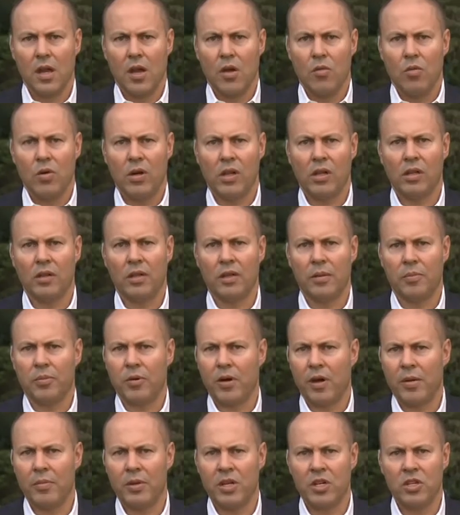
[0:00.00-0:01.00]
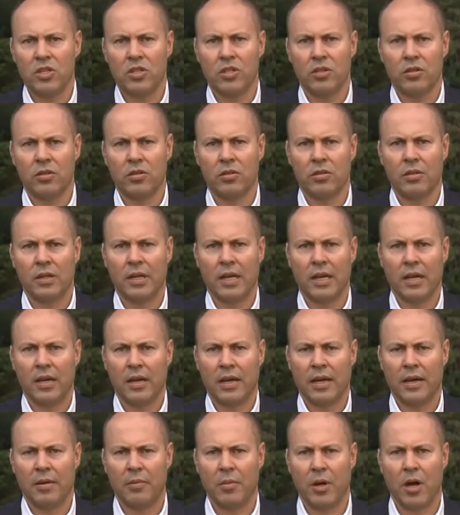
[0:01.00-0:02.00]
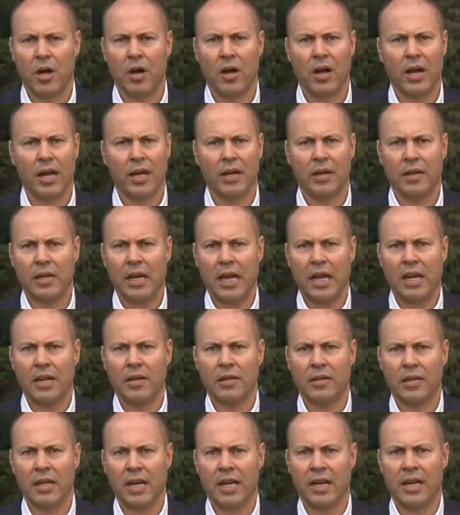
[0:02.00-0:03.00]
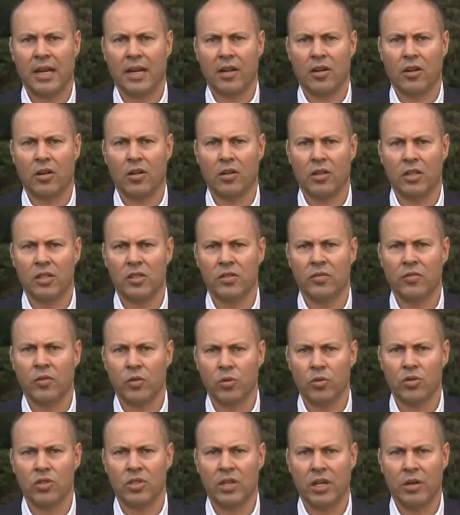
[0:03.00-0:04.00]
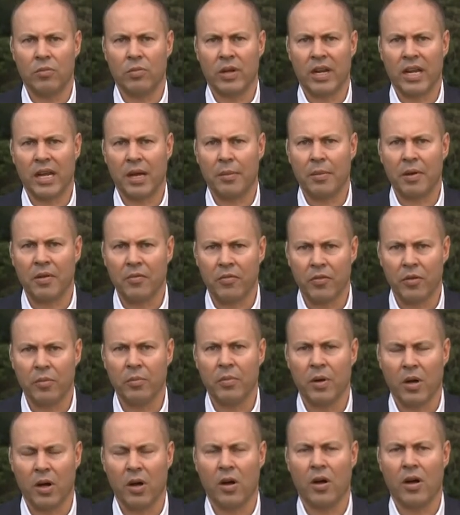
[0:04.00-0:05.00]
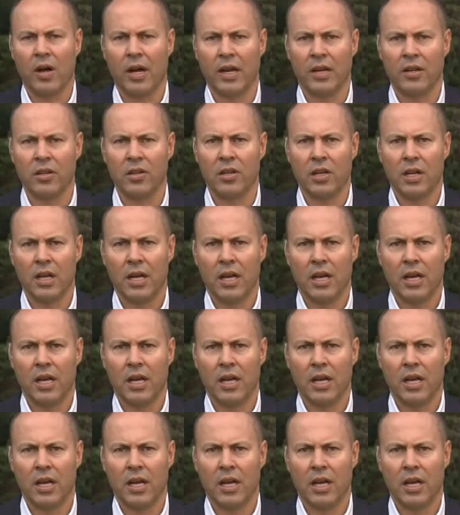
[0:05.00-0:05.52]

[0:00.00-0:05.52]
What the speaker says: Well, the Prime Minister, I and our colleagues have all said we're coming from behind.